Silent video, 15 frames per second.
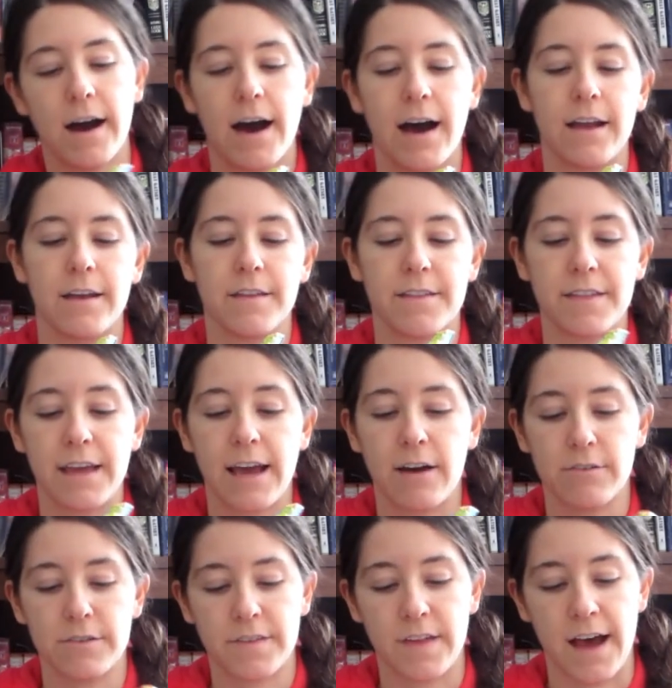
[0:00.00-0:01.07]
on the
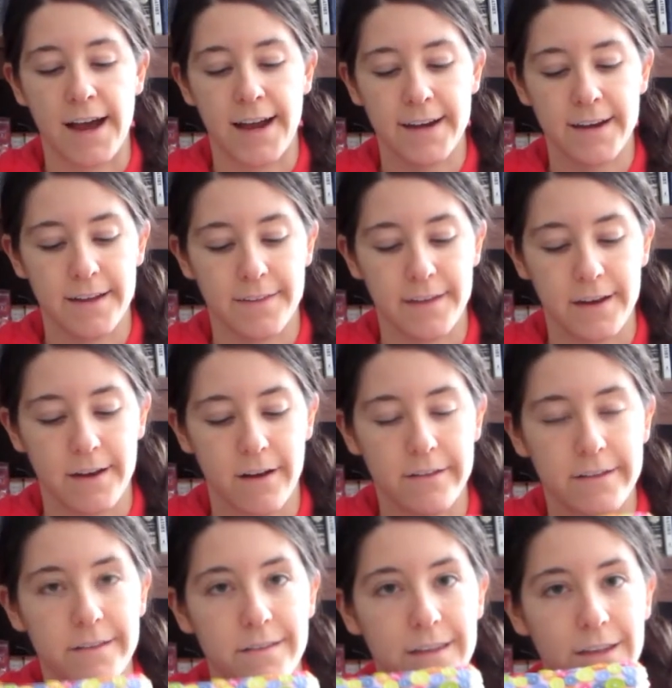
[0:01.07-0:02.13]
outside and then all
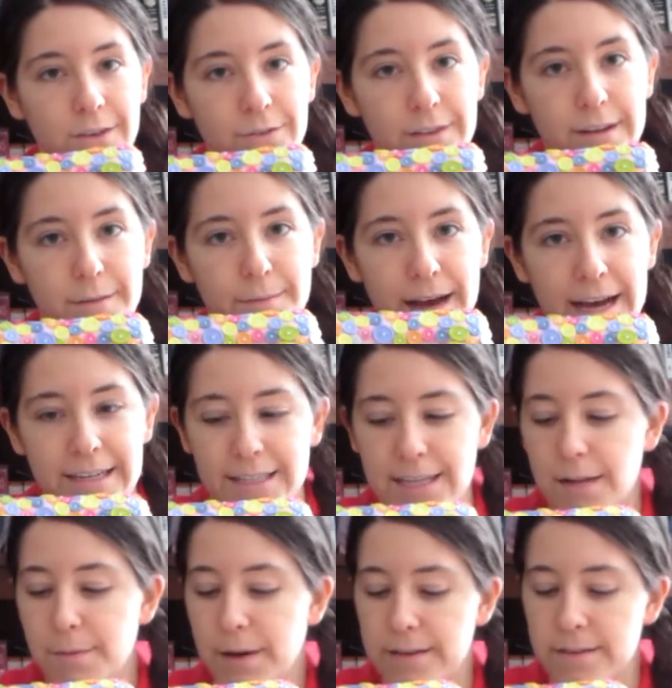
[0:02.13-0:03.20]
these cute little
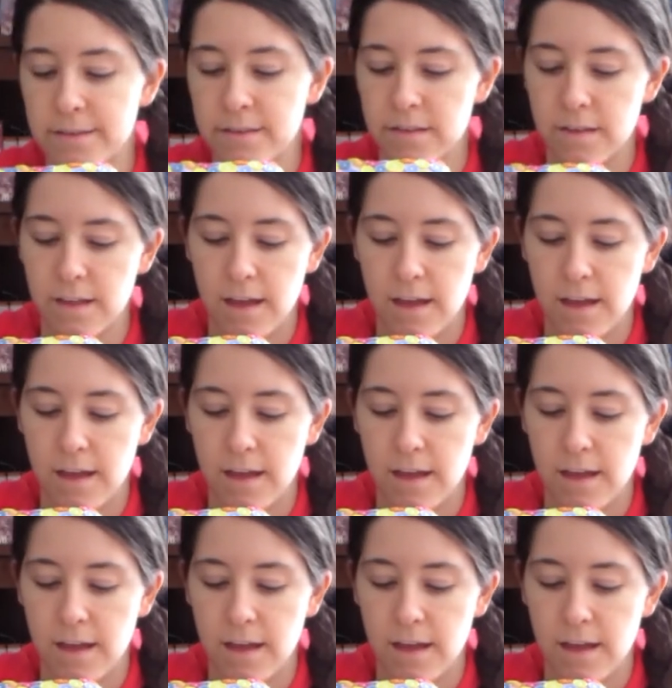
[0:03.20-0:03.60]
pastel buttons.